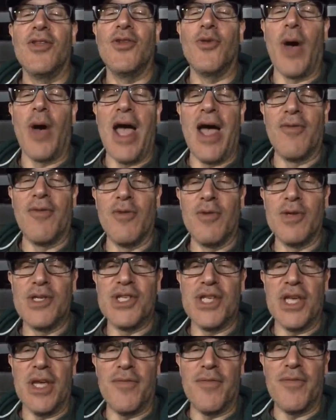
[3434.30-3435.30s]
Do I have a
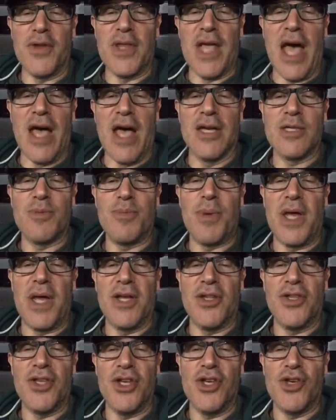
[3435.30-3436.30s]
receipt for the Alex
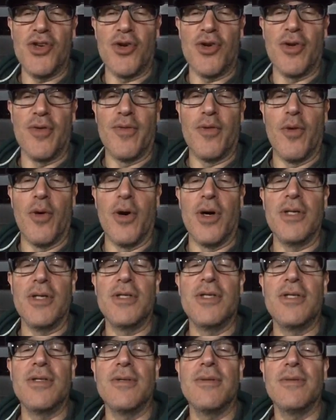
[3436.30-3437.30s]
Pettit t shirt? Of
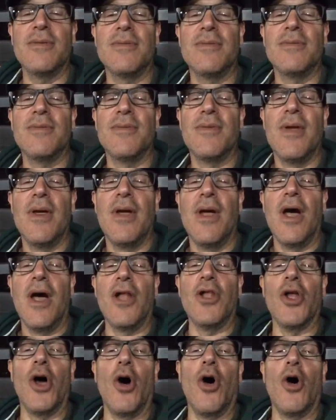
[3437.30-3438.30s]
course.
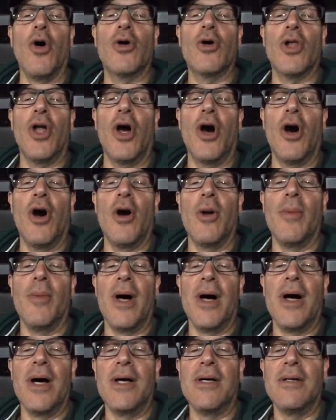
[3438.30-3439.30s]
Hello,
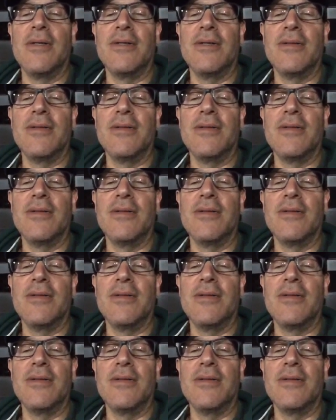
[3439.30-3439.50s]
Oklahoma.